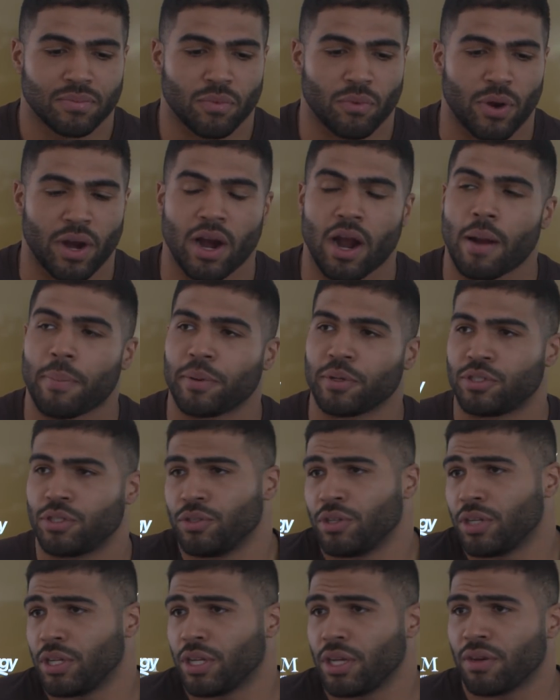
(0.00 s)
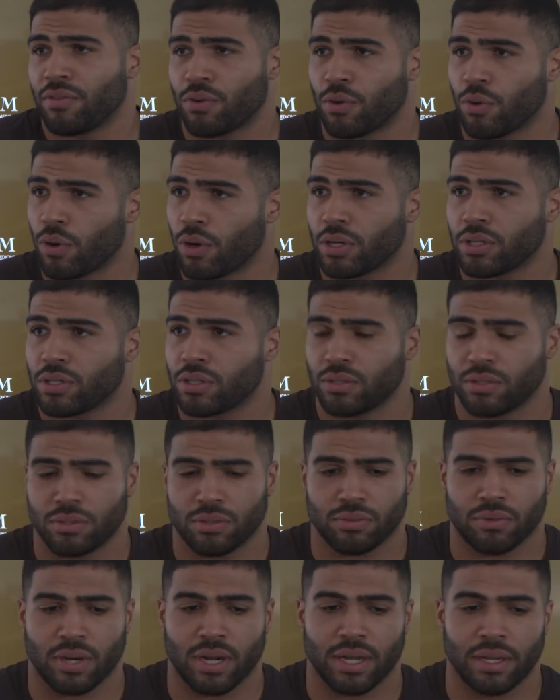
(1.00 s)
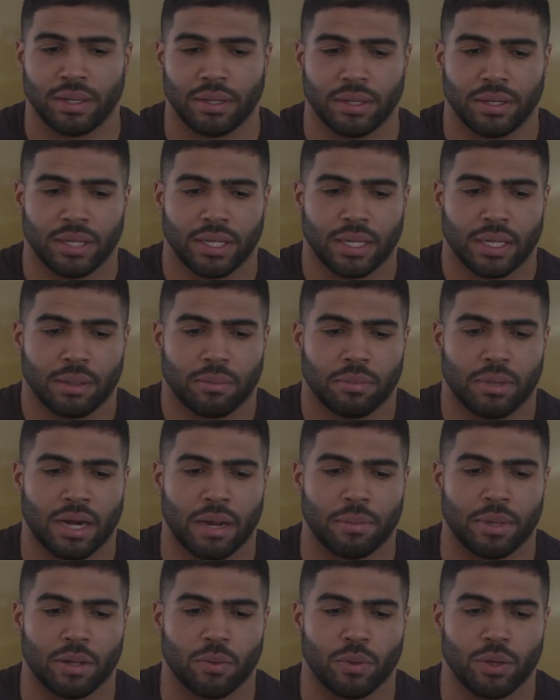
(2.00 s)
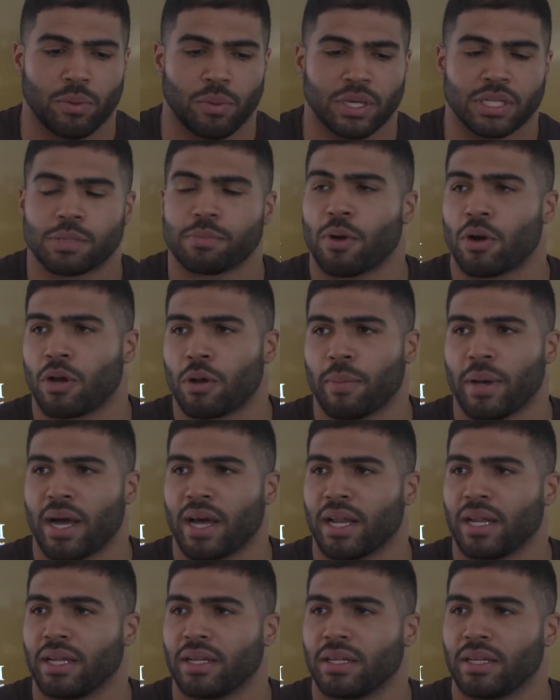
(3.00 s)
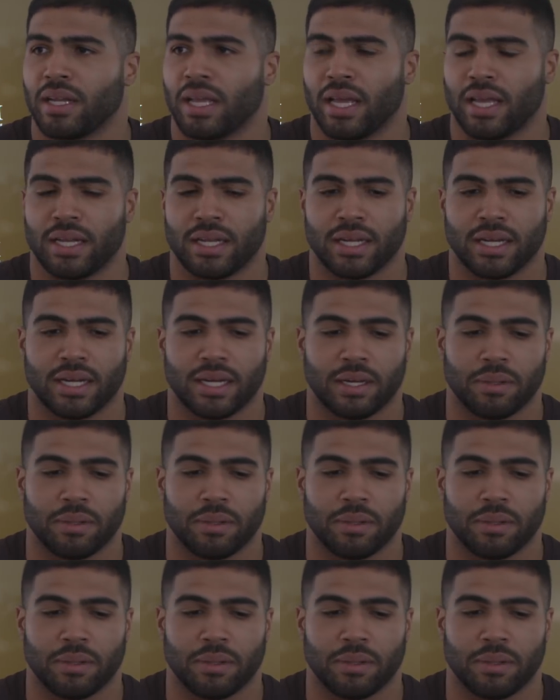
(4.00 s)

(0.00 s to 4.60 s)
Rare opportunity, of course, right? But I mean, we spoke about it, and